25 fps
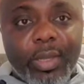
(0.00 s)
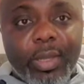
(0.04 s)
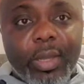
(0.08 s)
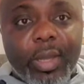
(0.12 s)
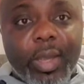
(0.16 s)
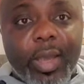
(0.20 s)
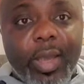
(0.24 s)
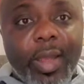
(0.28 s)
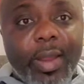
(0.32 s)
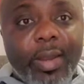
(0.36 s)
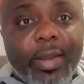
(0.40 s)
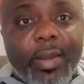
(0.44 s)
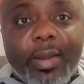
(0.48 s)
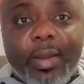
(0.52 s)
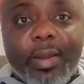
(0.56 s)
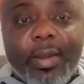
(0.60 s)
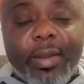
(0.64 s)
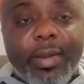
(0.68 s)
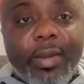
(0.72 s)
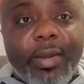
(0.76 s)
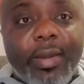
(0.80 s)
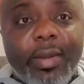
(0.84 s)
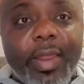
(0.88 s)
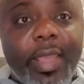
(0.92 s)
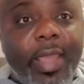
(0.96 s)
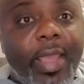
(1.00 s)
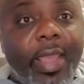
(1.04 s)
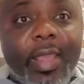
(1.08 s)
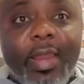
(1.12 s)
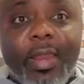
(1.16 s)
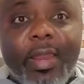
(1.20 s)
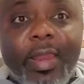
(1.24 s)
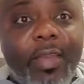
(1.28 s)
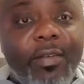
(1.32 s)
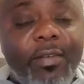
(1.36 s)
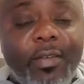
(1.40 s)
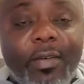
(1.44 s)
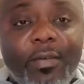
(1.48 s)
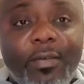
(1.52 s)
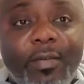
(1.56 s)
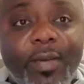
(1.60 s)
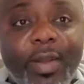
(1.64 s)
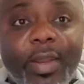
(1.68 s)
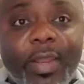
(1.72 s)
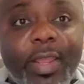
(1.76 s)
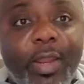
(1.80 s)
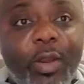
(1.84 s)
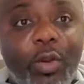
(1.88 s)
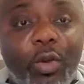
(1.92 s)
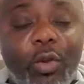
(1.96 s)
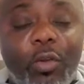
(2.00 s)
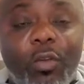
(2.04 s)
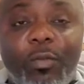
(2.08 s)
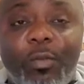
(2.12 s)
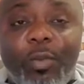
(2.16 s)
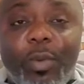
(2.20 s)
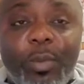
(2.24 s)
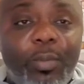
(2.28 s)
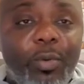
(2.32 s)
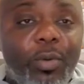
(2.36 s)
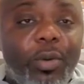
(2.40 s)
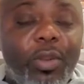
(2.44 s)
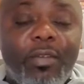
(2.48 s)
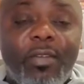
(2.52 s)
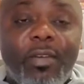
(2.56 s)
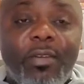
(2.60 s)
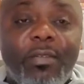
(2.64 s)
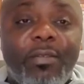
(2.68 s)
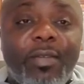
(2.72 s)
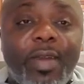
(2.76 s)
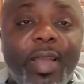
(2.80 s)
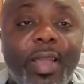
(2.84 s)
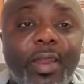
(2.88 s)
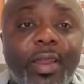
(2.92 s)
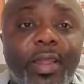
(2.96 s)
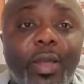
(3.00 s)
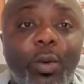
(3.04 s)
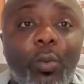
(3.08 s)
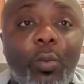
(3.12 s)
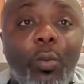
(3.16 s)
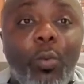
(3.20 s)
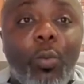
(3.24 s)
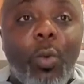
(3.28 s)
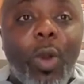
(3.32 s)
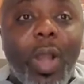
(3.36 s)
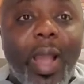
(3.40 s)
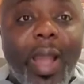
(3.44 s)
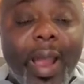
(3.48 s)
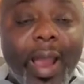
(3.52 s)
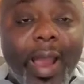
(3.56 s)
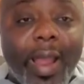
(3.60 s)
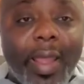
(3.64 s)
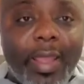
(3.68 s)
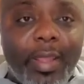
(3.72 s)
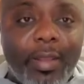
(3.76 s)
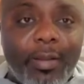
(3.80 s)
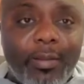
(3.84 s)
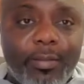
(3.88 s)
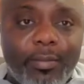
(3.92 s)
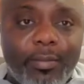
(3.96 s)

And a lot of people never find out why